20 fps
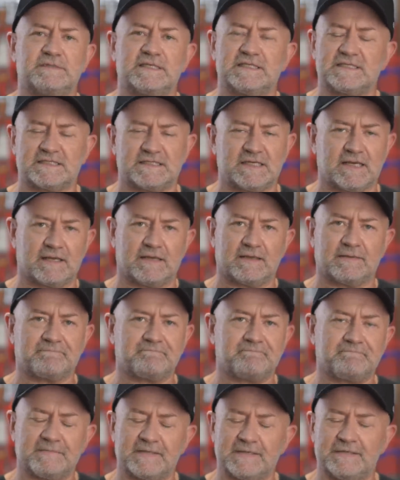I'm just
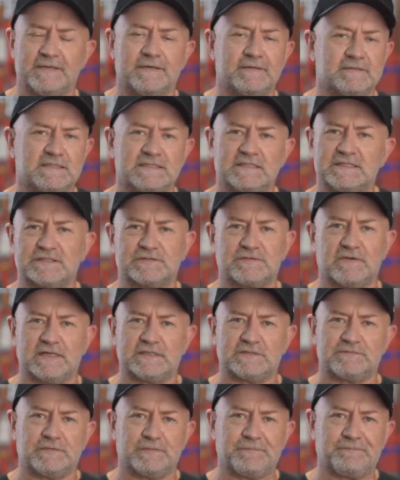saying, you know, it's
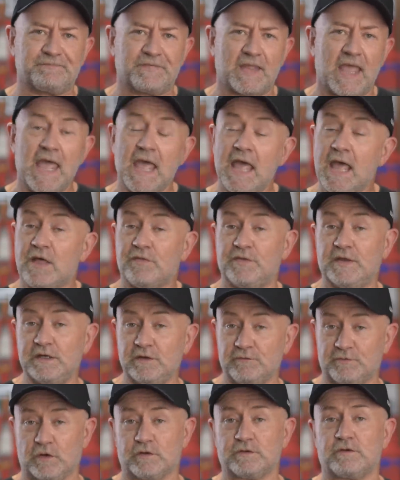disgraceful. Then
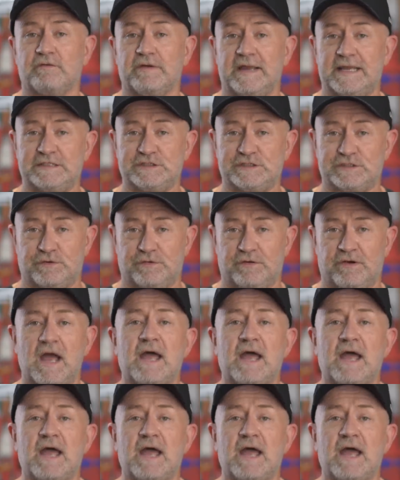you've got your engine, all